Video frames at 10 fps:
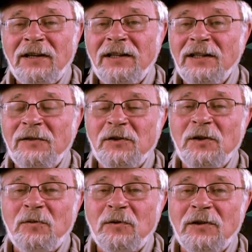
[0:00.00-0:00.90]
He lives in a
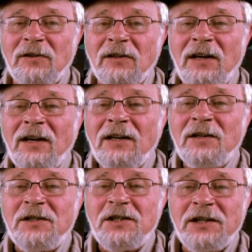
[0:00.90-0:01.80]
world
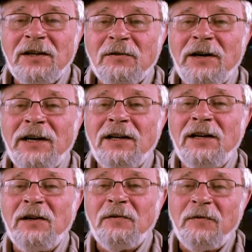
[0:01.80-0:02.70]

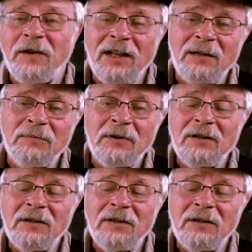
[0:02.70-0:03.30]
generated, developed,